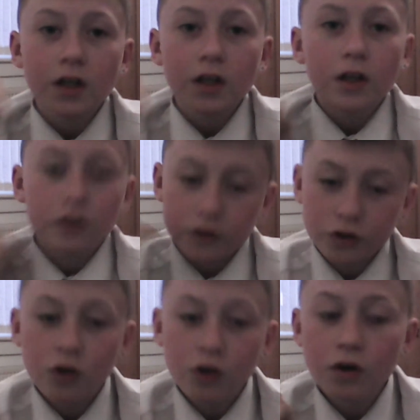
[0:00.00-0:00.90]
There's two
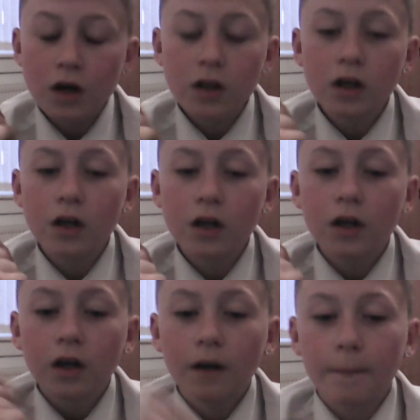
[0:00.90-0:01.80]
other
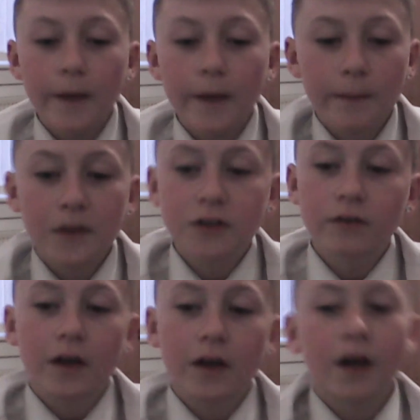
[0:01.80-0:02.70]
members of
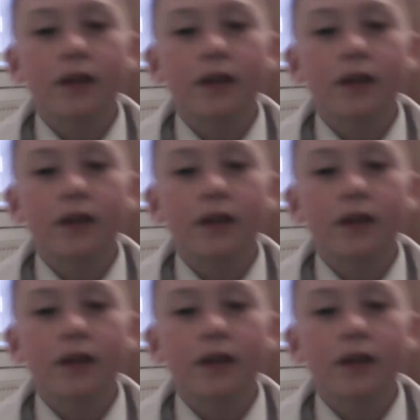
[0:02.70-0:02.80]
this